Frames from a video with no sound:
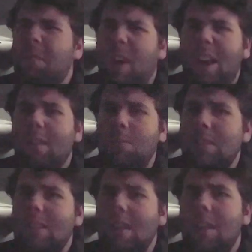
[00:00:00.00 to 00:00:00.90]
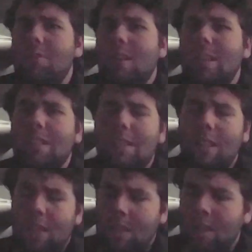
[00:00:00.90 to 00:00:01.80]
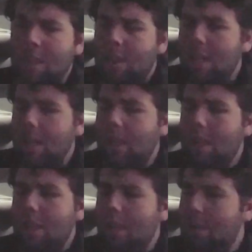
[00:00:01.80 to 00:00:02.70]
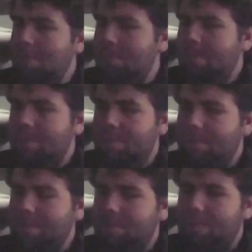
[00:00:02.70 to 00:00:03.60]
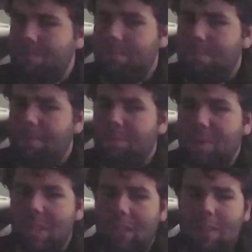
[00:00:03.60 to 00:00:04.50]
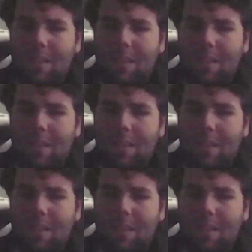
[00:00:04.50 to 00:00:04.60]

fine with San Andreas. Um, but